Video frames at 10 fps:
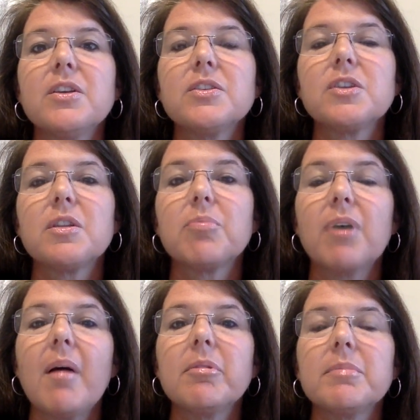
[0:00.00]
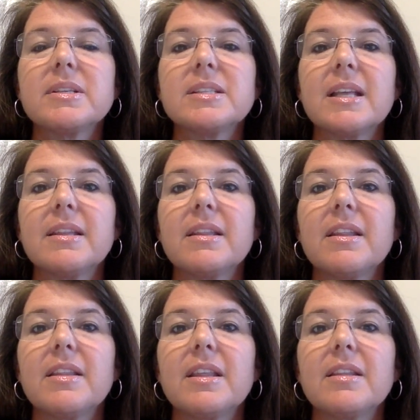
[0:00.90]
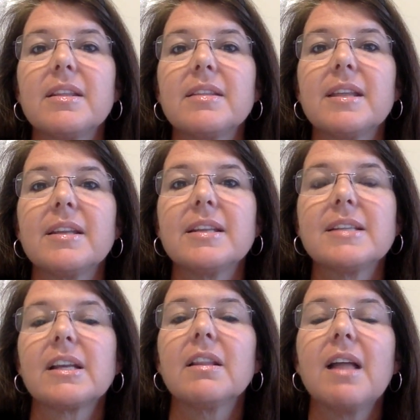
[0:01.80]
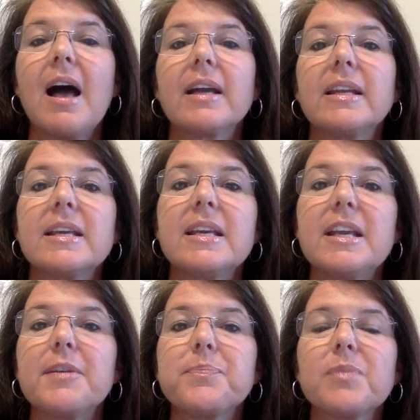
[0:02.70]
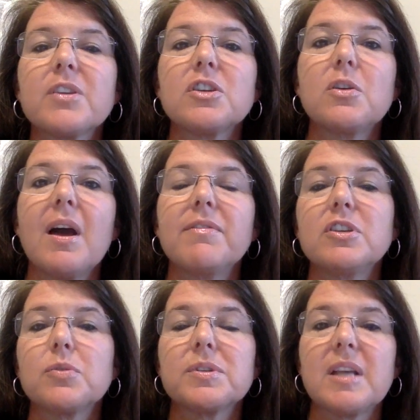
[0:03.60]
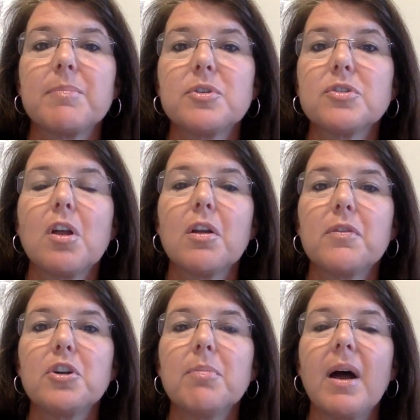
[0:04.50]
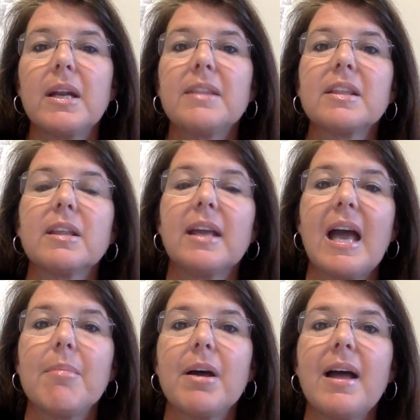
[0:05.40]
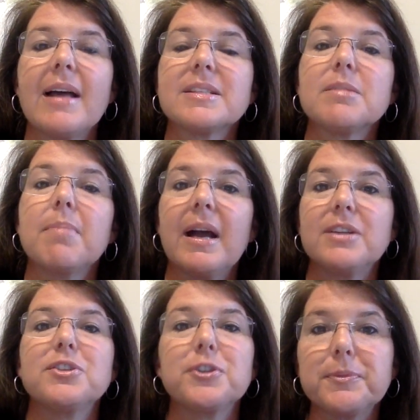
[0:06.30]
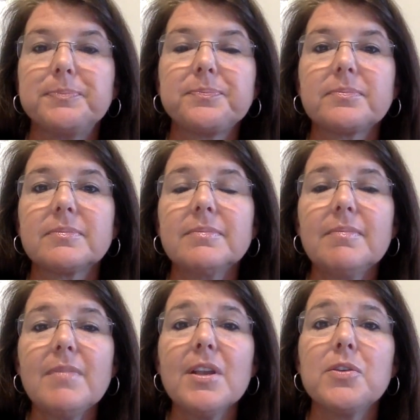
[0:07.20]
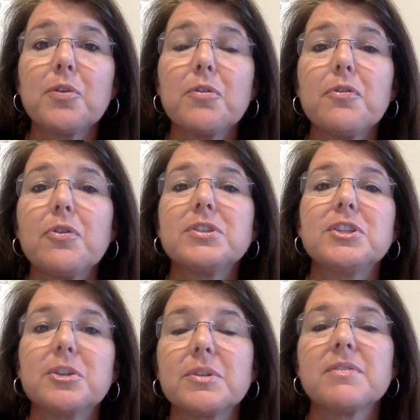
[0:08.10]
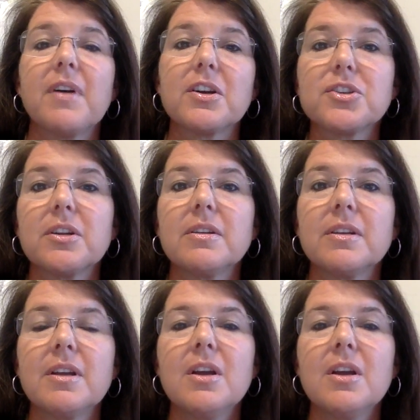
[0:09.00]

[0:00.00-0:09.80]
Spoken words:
So the problem is that it's like a lock and a key. So you have these receptors all over your body that the GABA has to bind to in order for it to do its function.